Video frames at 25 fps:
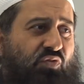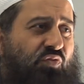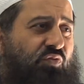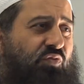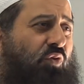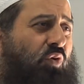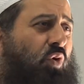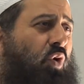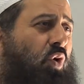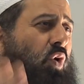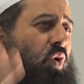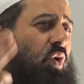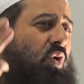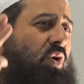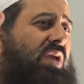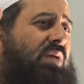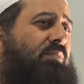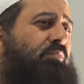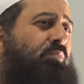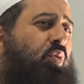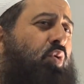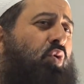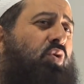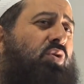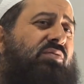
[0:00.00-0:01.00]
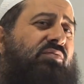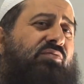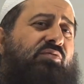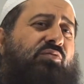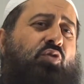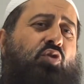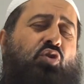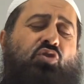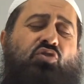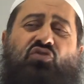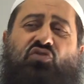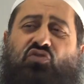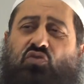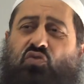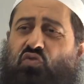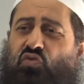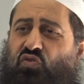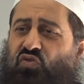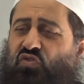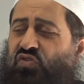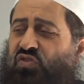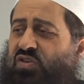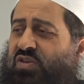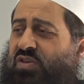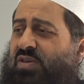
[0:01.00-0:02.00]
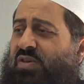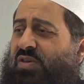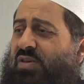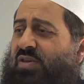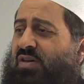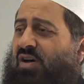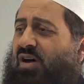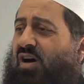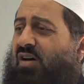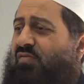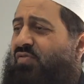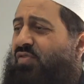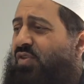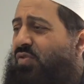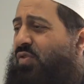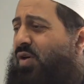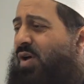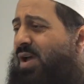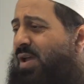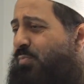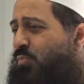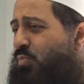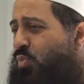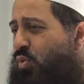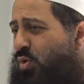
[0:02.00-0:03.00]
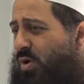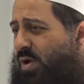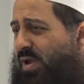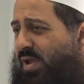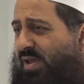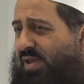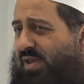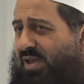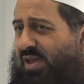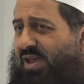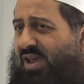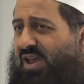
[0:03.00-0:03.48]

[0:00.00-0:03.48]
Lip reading: four important virtues of the night prayer.